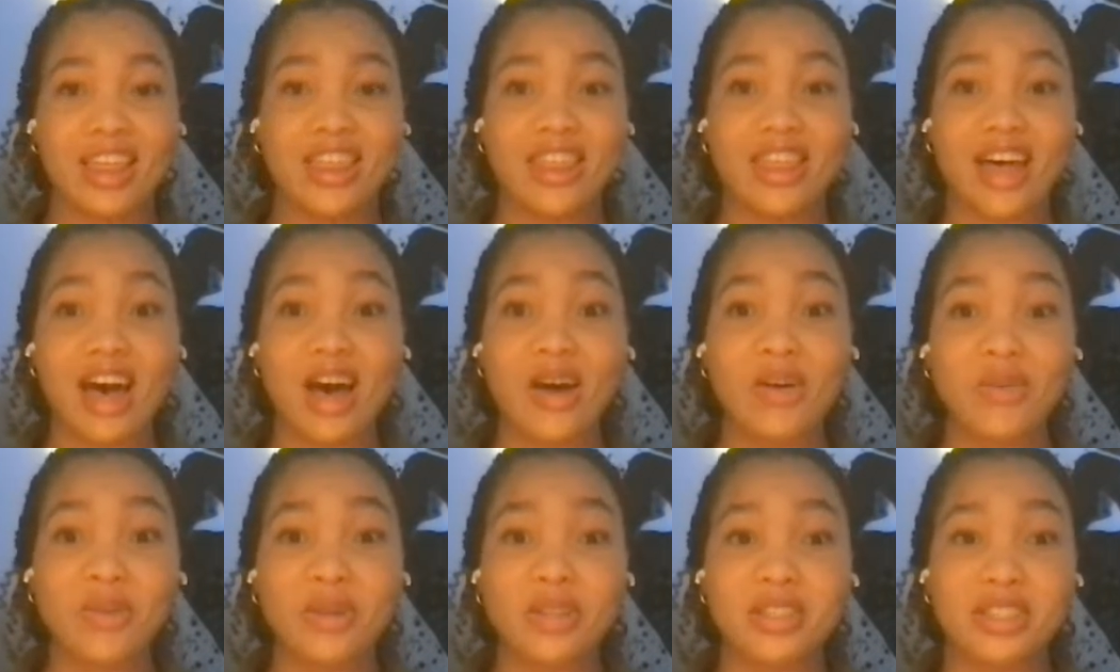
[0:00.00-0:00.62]

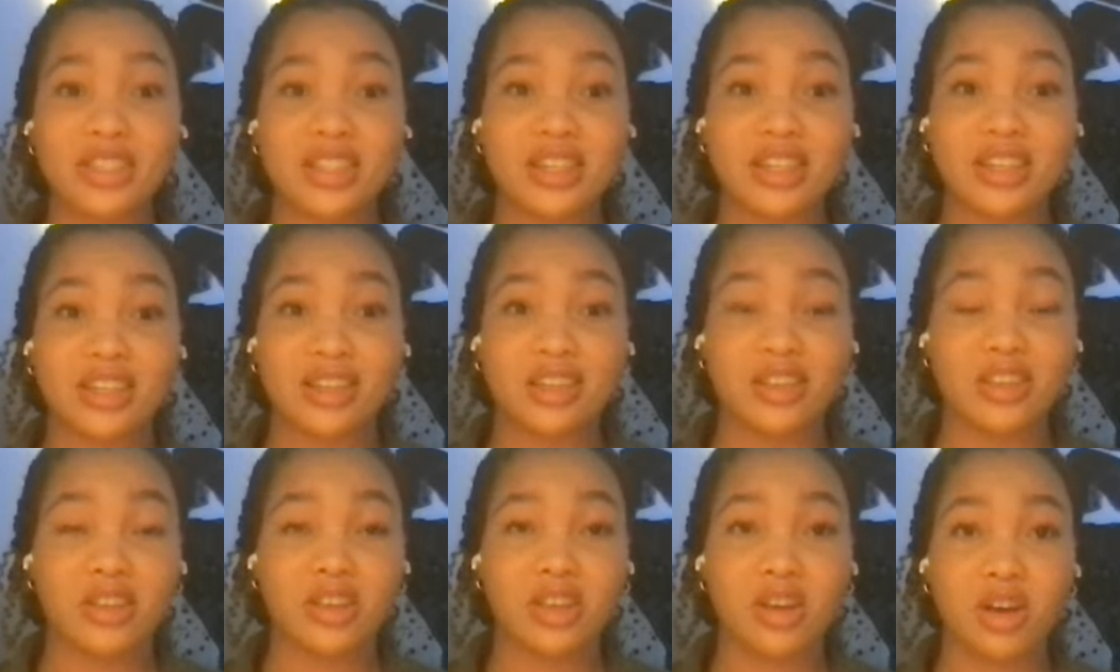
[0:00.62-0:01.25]
That was
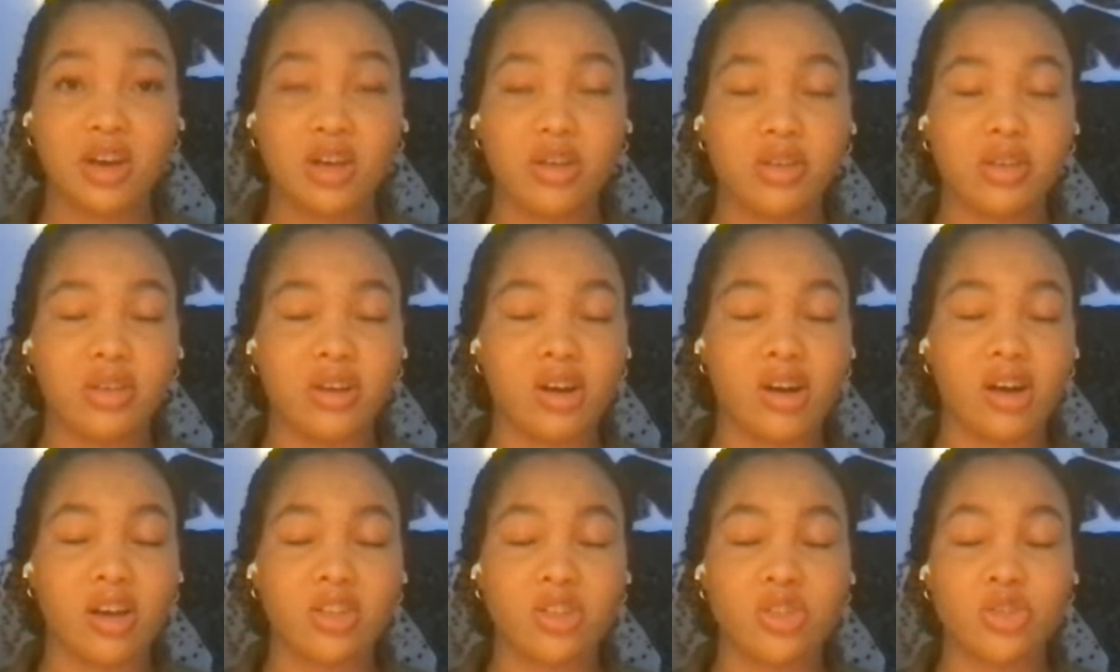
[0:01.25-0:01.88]
a
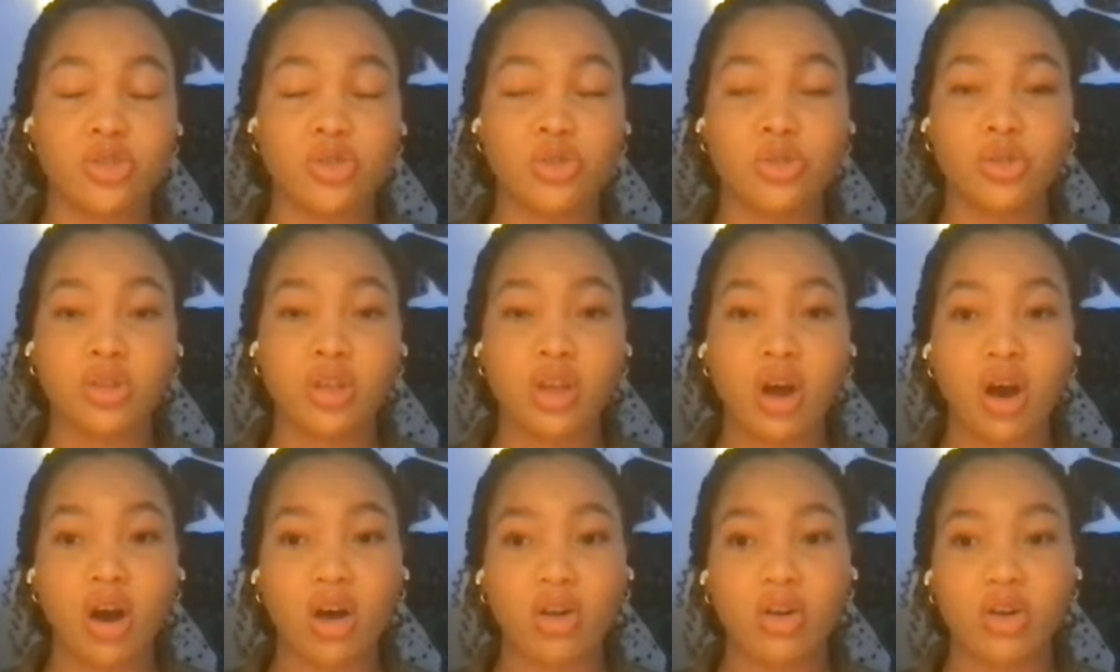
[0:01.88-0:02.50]

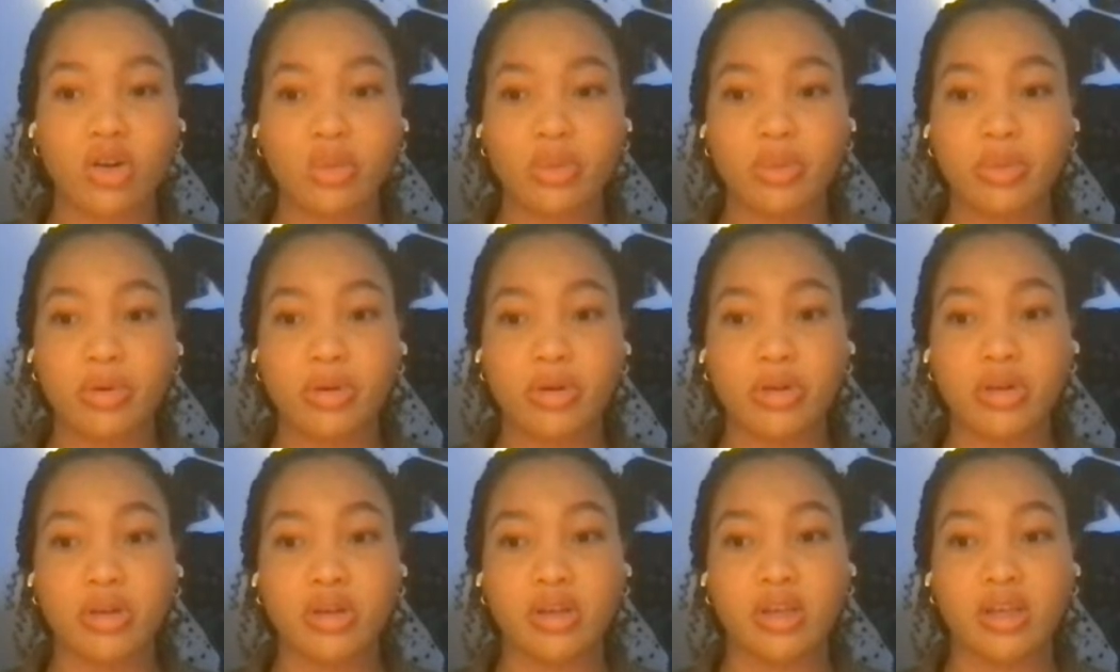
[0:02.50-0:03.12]
truly
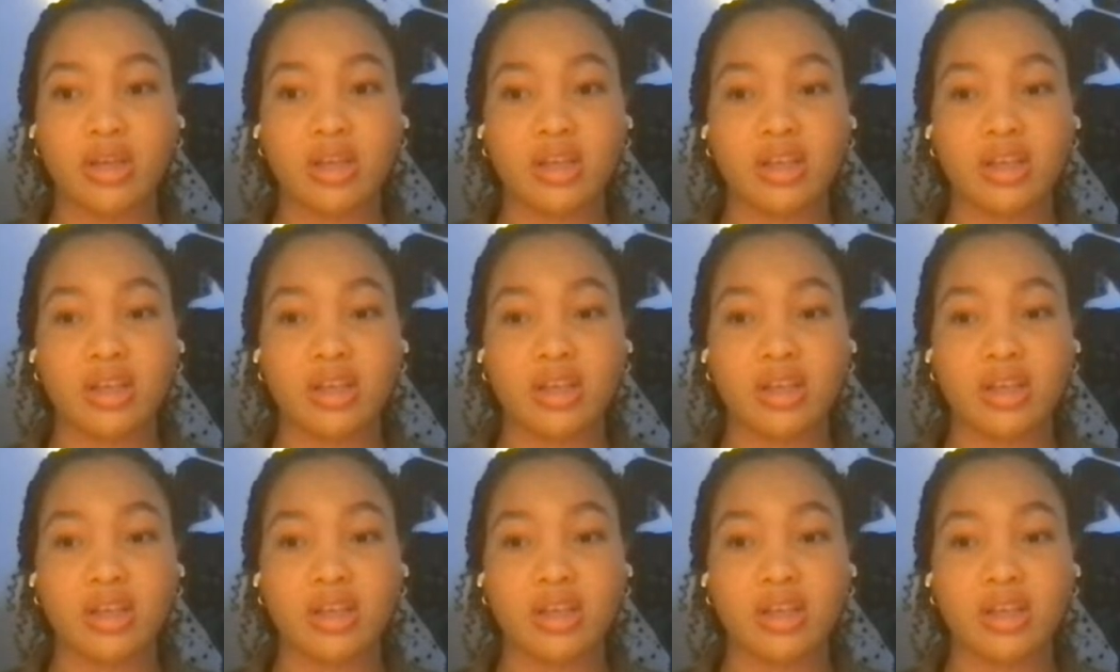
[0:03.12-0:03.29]
honorable